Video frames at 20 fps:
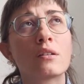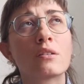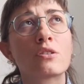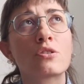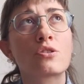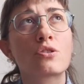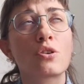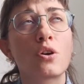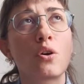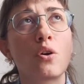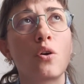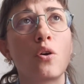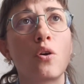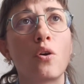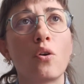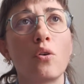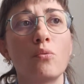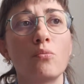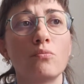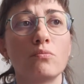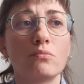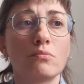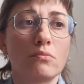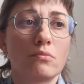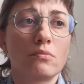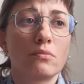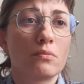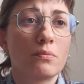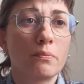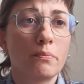So
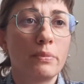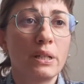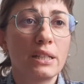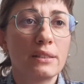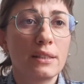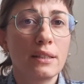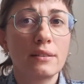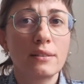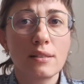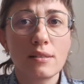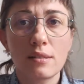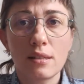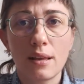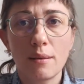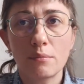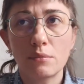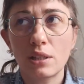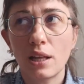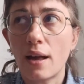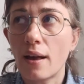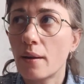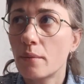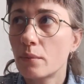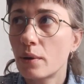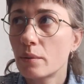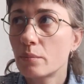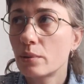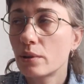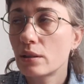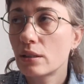but at the same time,
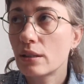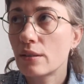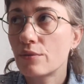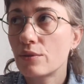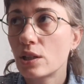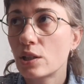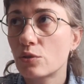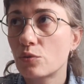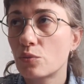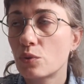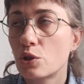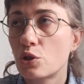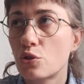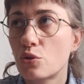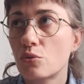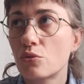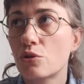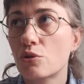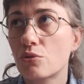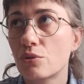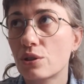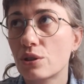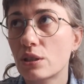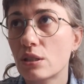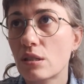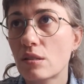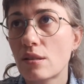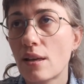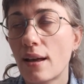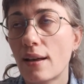I believe that we should
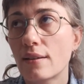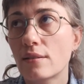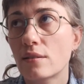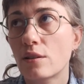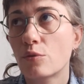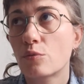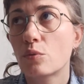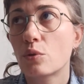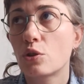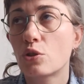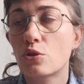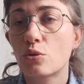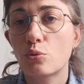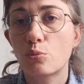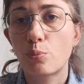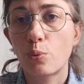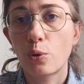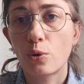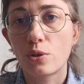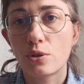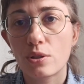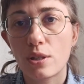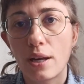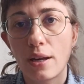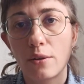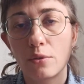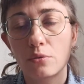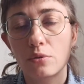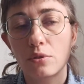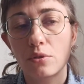criticize and we should point
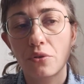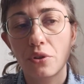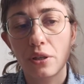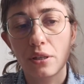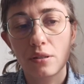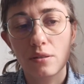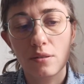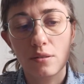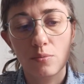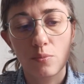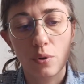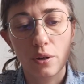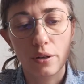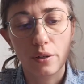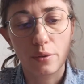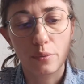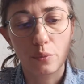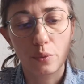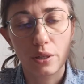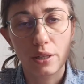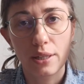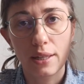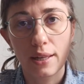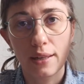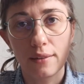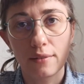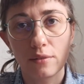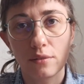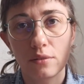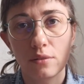out things where we
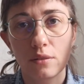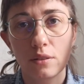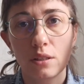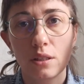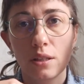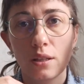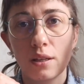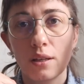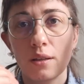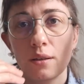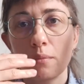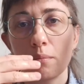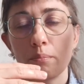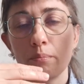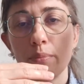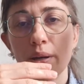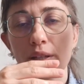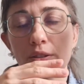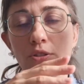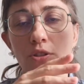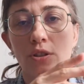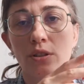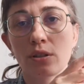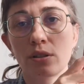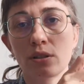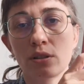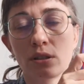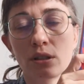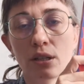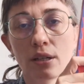can better